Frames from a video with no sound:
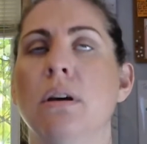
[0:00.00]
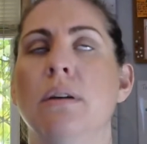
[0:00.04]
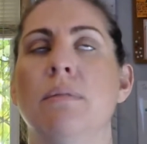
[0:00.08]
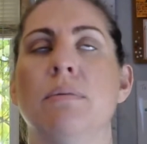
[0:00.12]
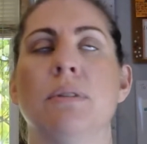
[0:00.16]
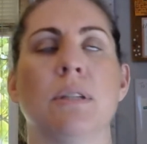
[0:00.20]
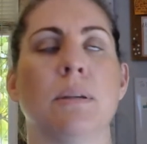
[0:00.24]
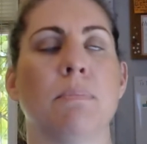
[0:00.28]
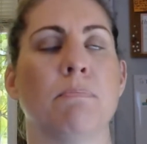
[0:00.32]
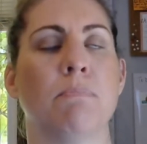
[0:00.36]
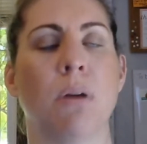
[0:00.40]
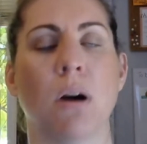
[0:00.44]
it
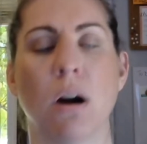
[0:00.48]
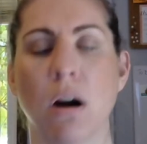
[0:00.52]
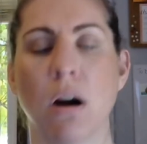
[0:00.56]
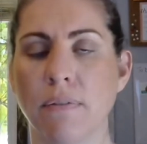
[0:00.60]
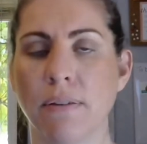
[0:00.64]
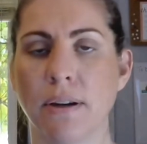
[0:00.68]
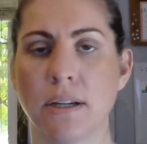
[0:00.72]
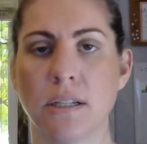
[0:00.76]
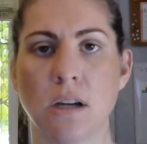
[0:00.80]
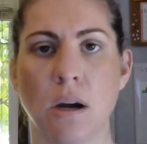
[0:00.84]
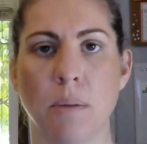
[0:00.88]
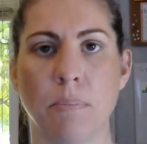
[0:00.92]
was a
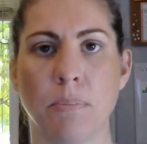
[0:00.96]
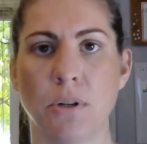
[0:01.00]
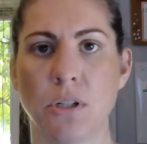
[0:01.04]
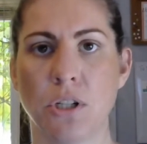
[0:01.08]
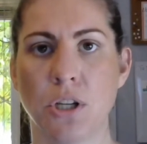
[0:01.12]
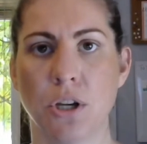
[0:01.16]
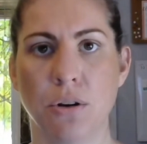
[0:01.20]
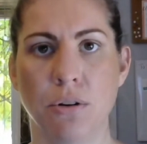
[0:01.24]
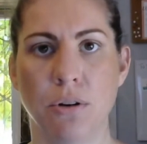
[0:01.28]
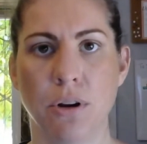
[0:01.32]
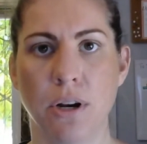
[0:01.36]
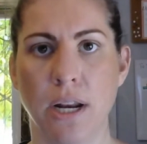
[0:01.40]
perfect
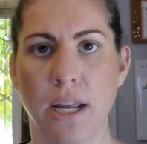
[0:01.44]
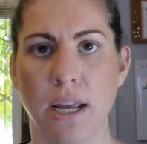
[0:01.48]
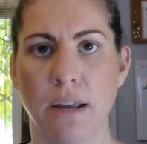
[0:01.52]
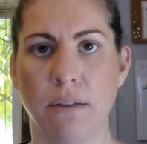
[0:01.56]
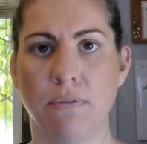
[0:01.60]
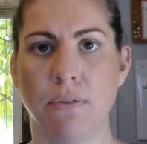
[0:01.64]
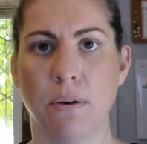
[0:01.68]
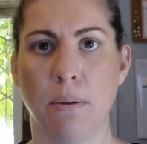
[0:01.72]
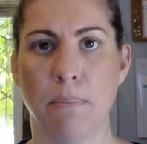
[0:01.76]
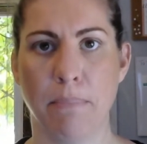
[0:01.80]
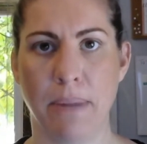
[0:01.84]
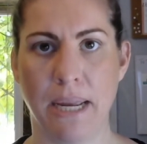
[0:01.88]
opportunity
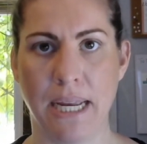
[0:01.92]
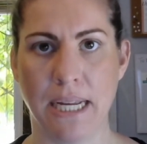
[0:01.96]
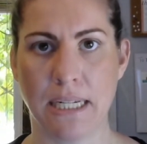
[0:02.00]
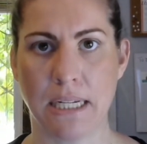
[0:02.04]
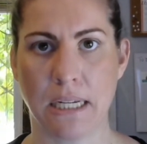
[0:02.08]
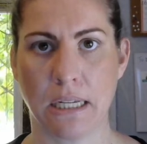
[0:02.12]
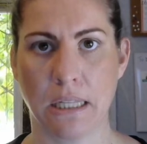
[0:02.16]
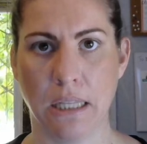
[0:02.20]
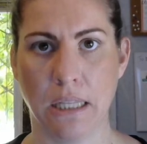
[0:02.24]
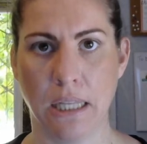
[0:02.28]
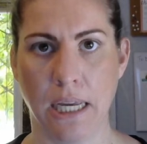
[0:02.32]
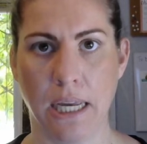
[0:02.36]
for me
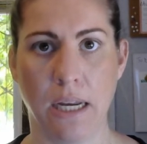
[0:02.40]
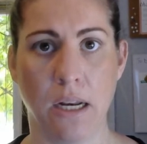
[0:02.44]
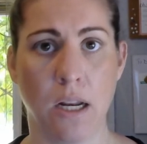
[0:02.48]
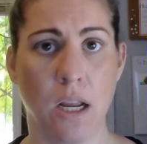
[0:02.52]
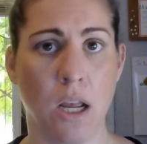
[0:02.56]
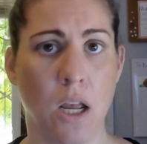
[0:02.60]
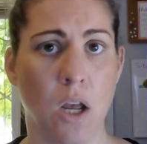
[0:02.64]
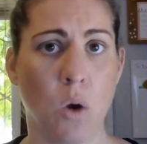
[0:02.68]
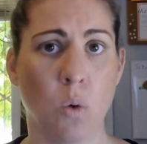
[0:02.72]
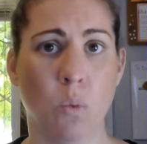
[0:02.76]
to clean.